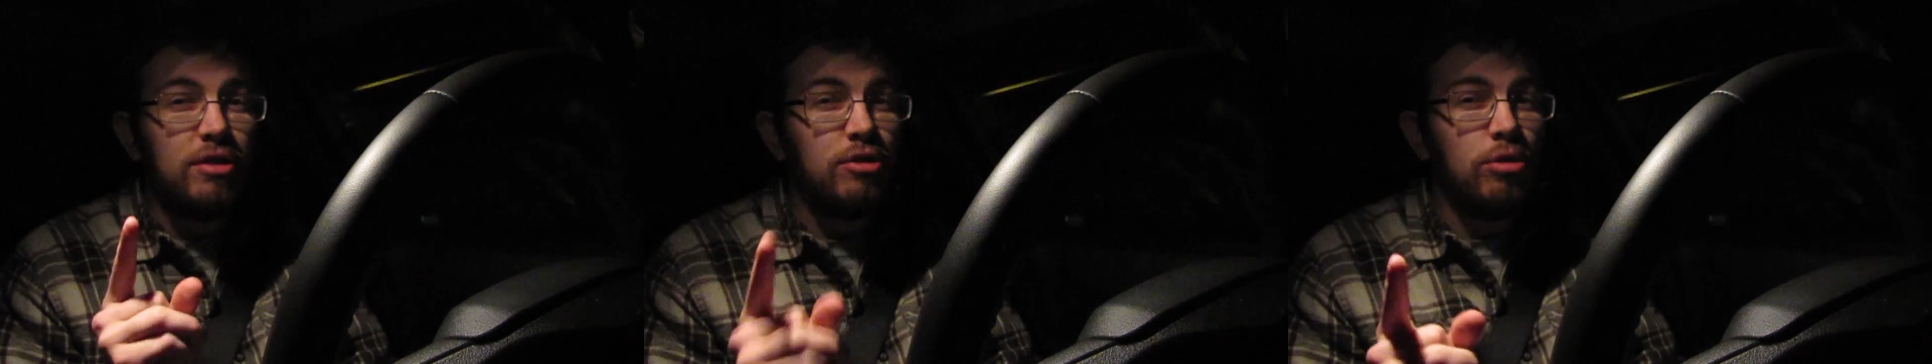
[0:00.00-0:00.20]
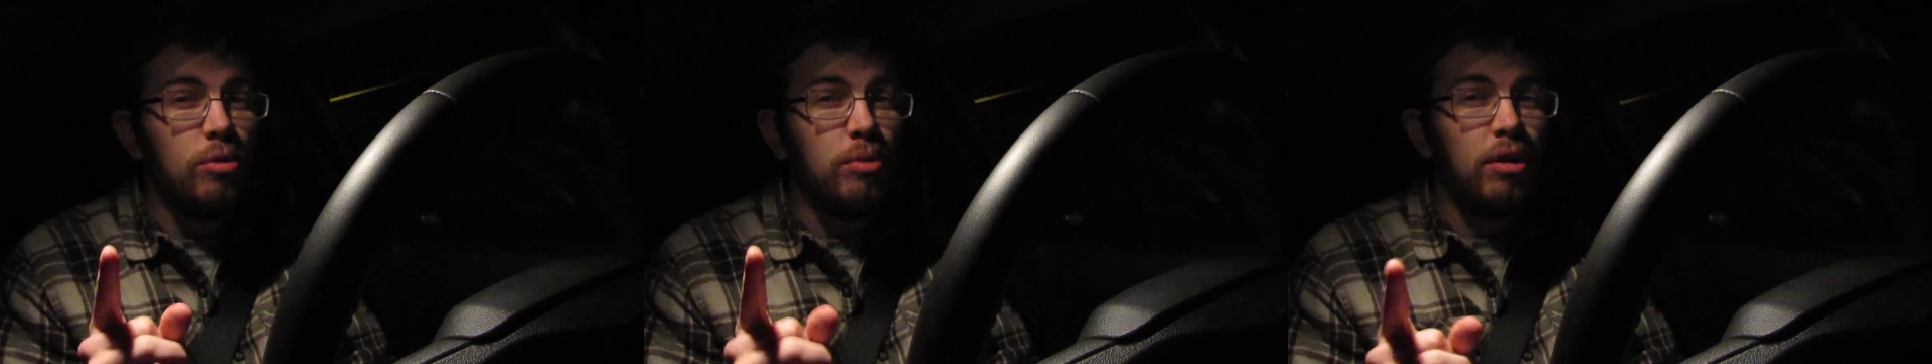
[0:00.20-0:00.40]

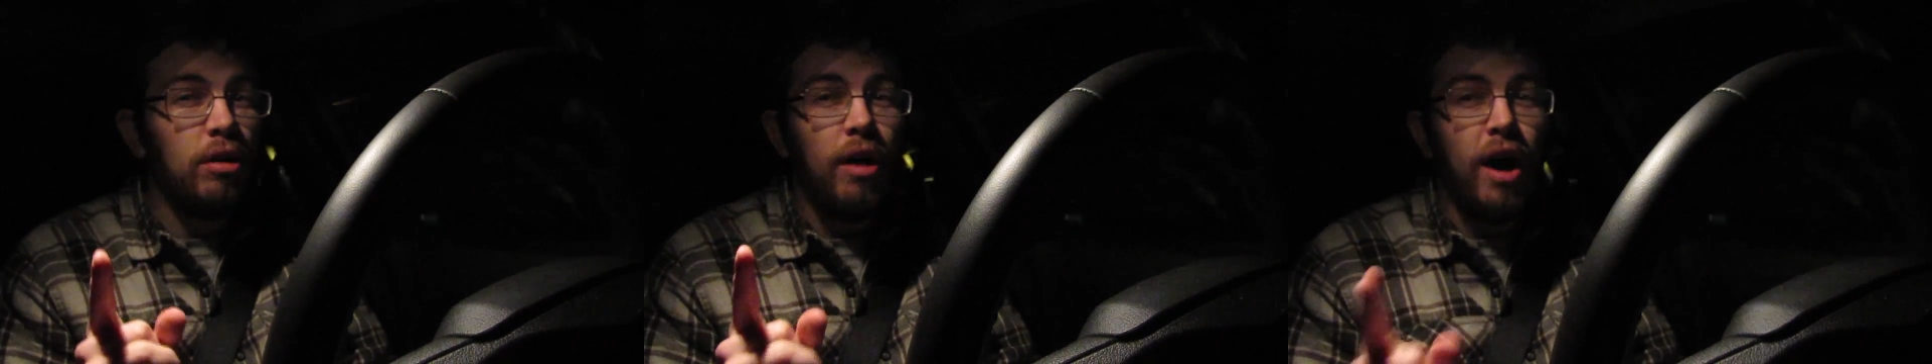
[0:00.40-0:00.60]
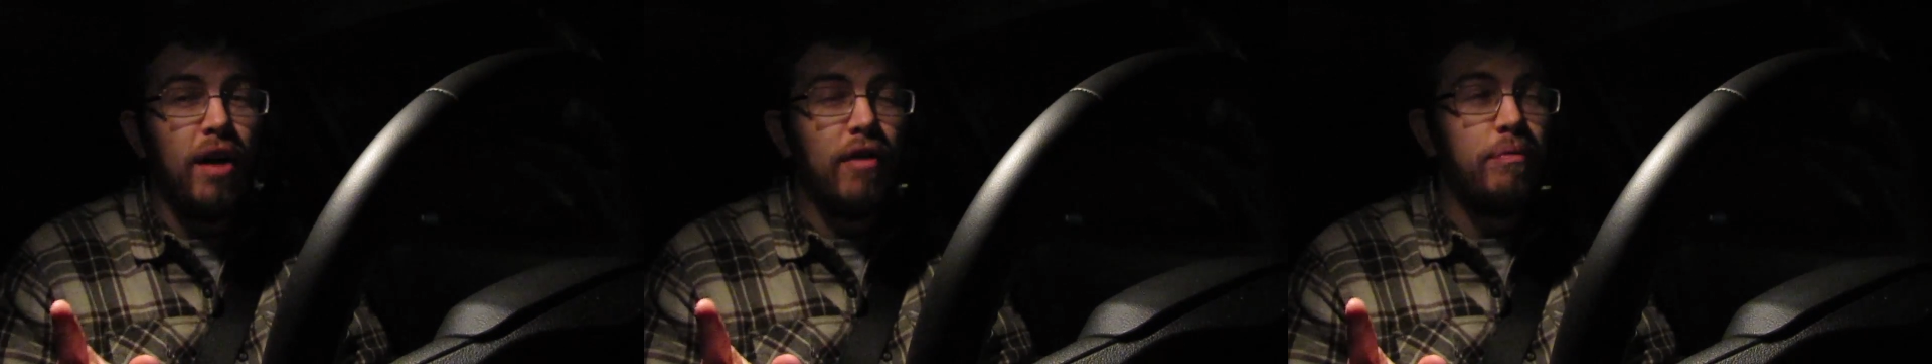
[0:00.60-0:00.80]
true with a
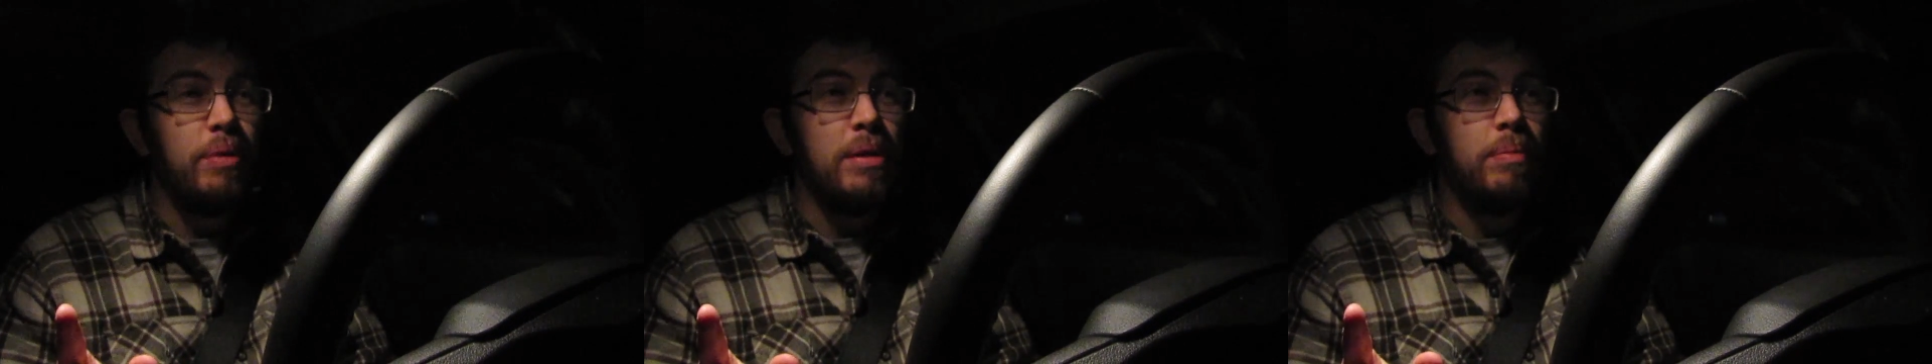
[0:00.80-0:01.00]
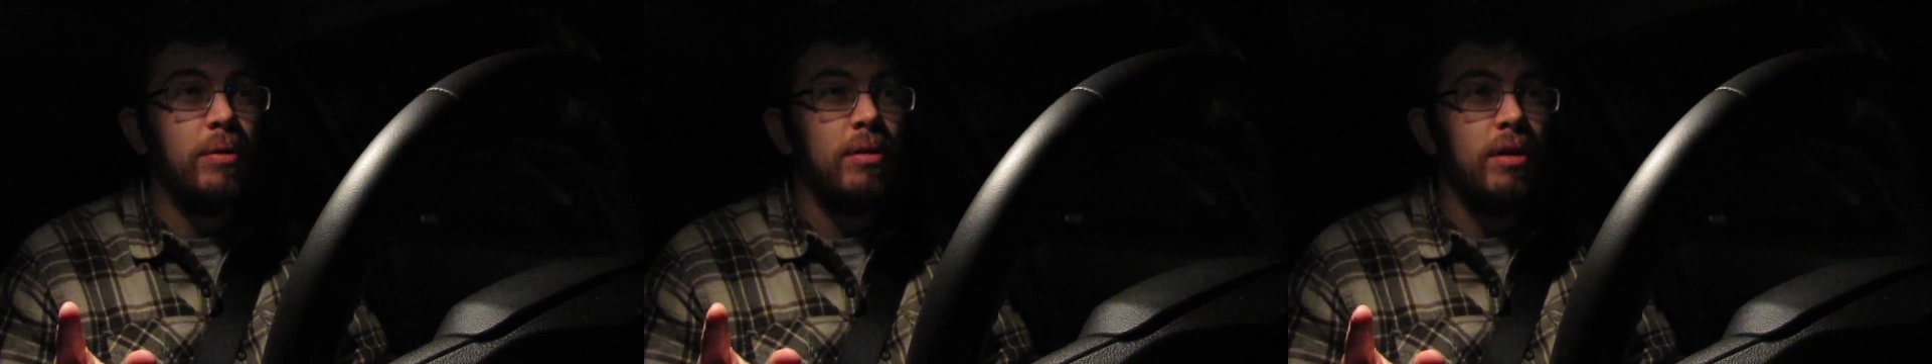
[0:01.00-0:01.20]
lot of
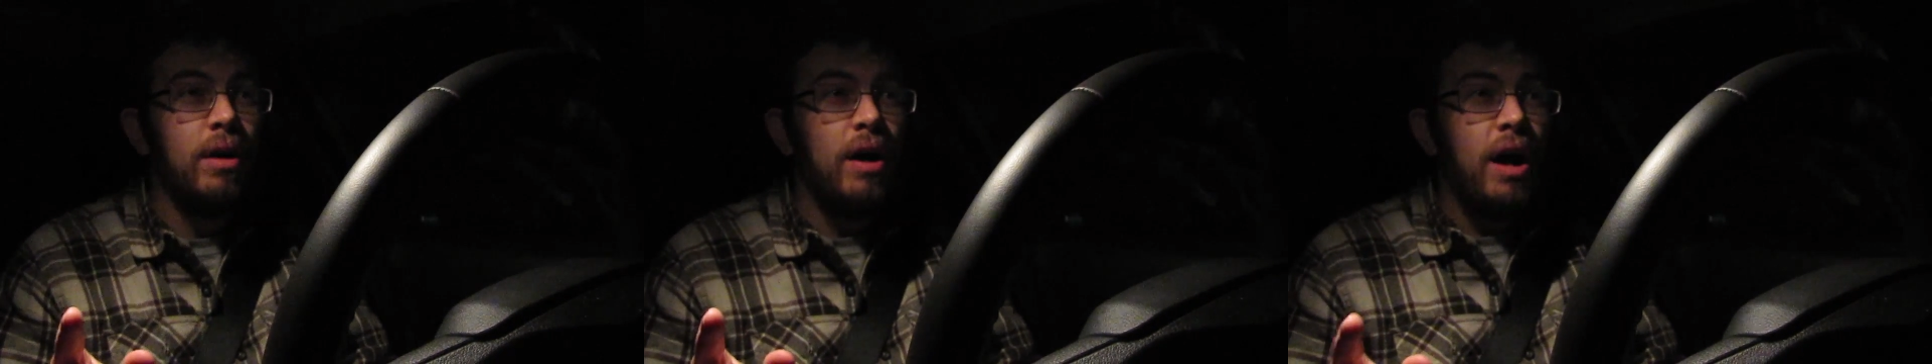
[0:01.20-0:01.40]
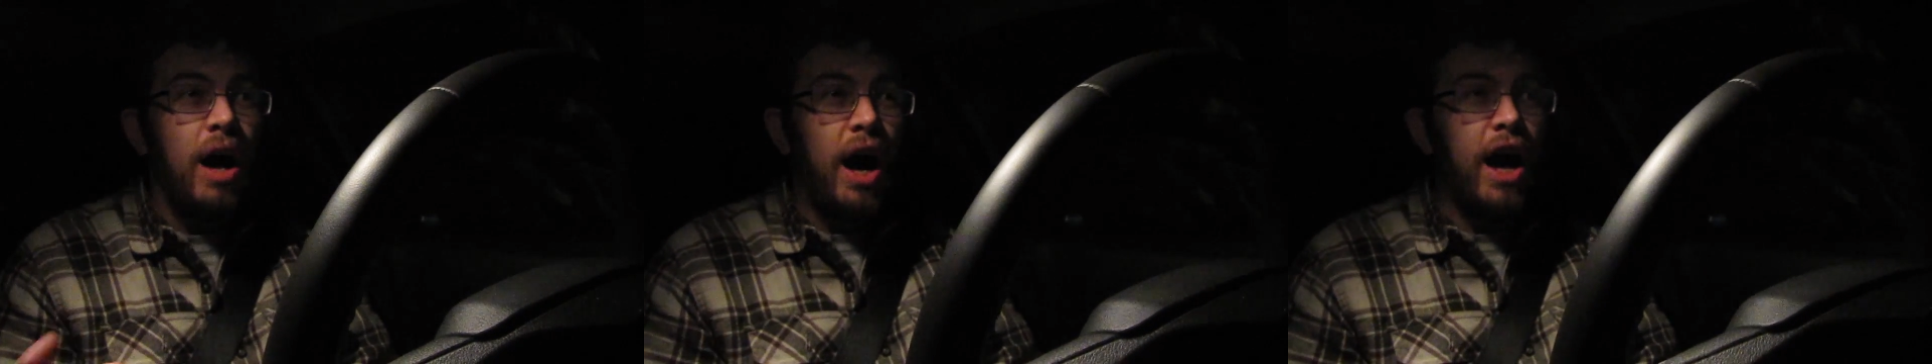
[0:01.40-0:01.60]
people,
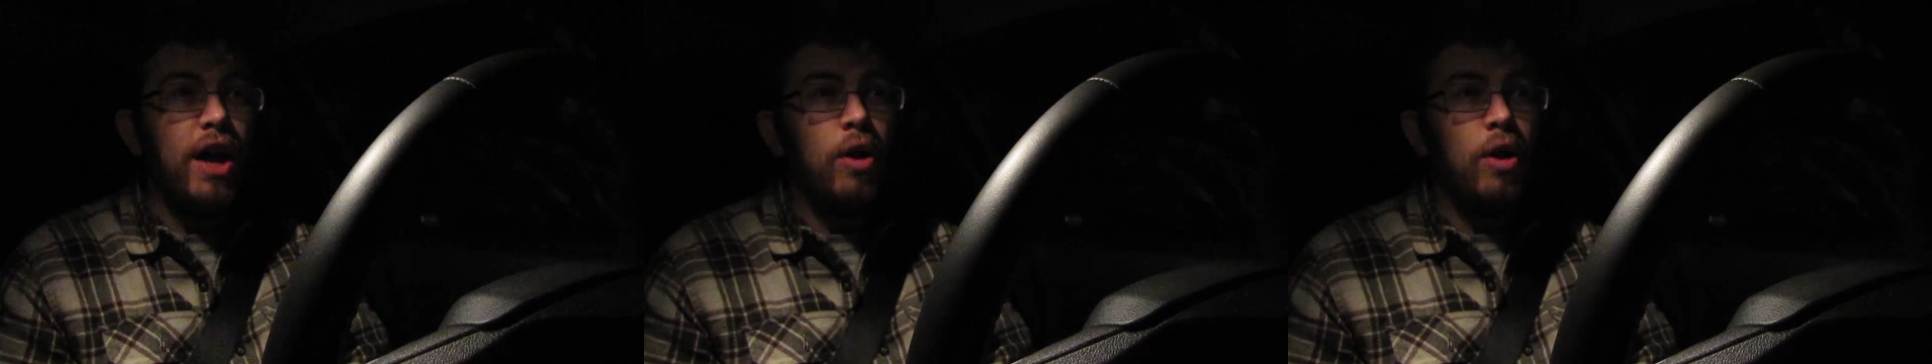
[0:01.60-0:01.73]
I